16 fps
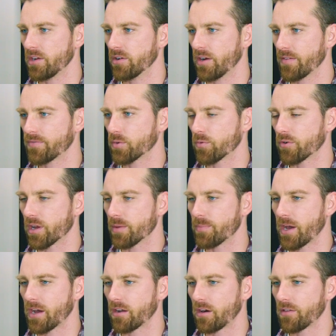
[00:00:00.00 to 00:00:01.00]
You don't have to worry
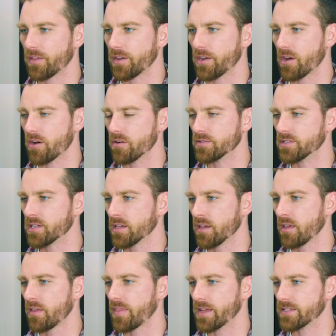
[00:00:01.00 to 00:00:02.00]
about all the nodes.
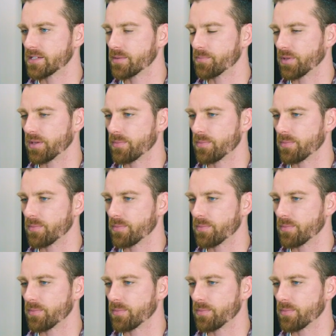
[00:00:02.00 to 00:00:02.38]
That simply